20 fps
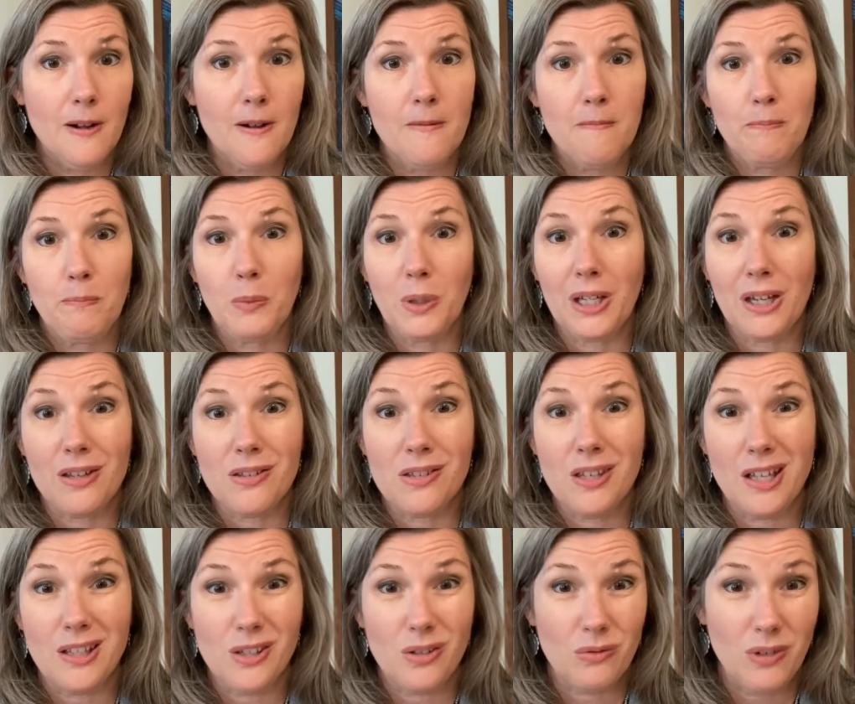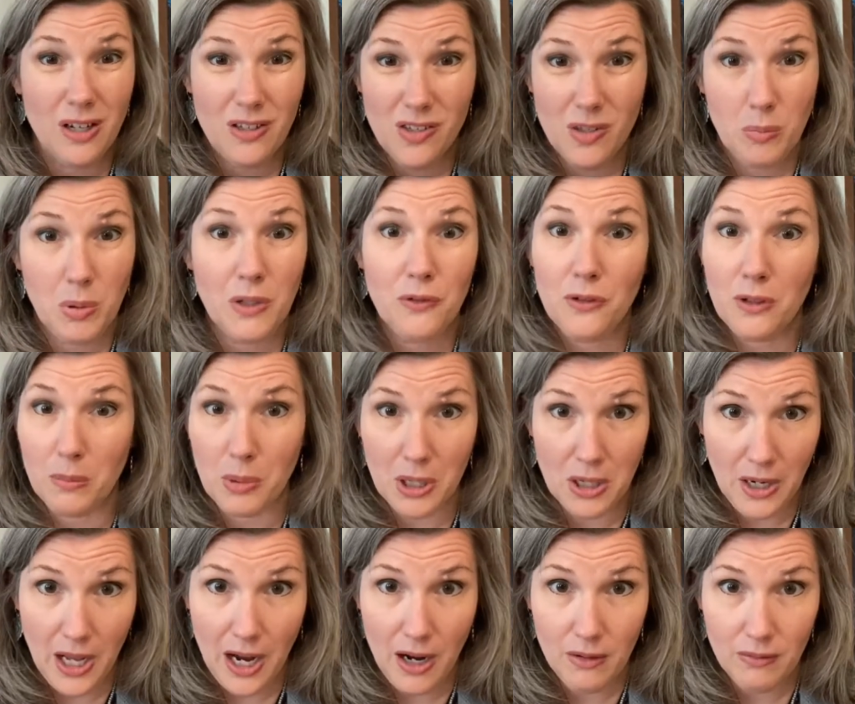because that's a recipe for
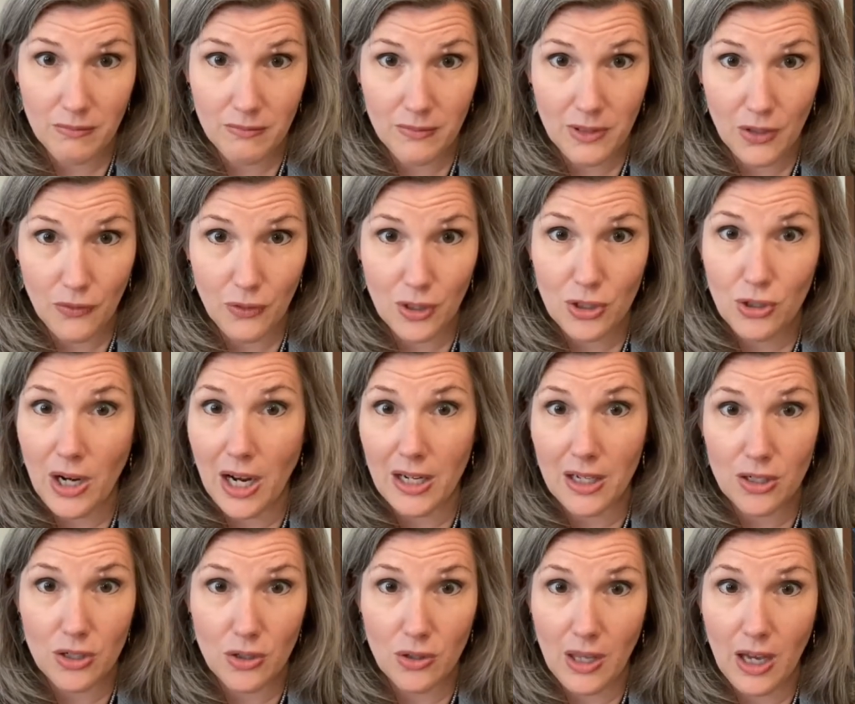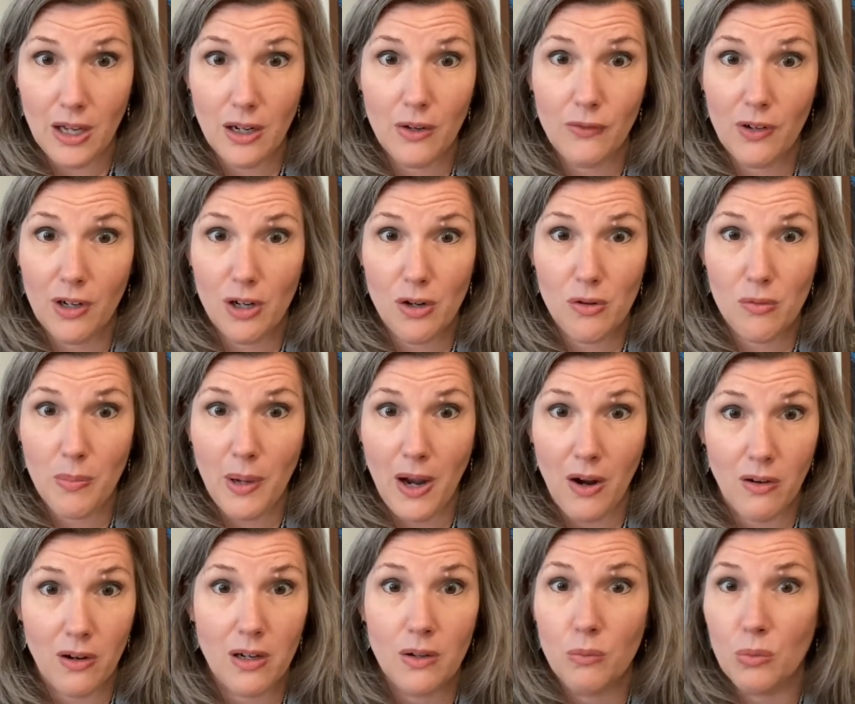burnout if we try to do that of our own power.